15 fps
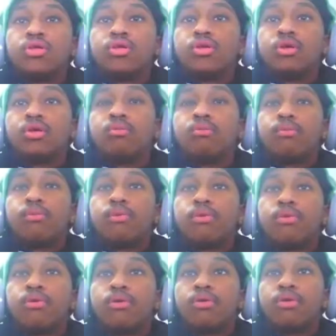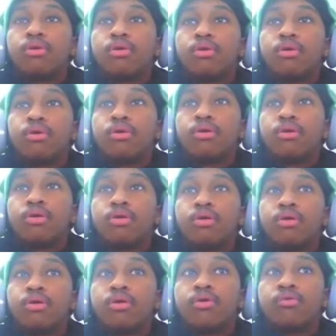If I was playing a solo victory cup right
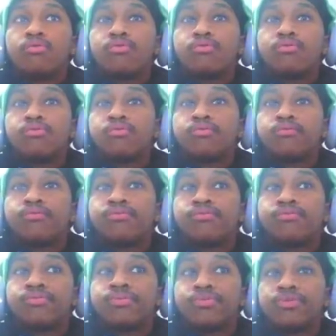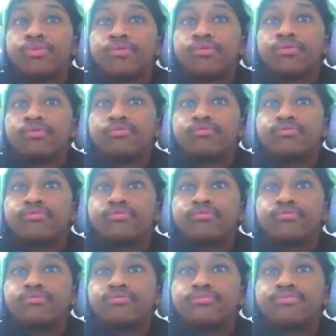now, I'd probably have about 70 points
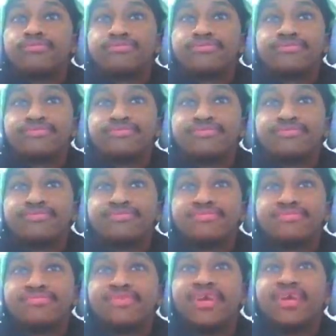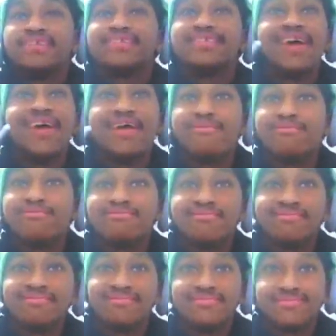right now. But yeah, same. It's
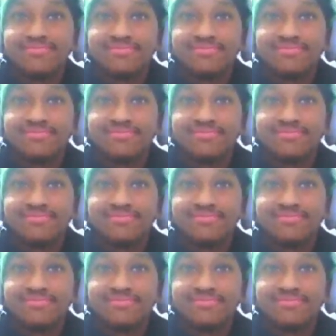okay,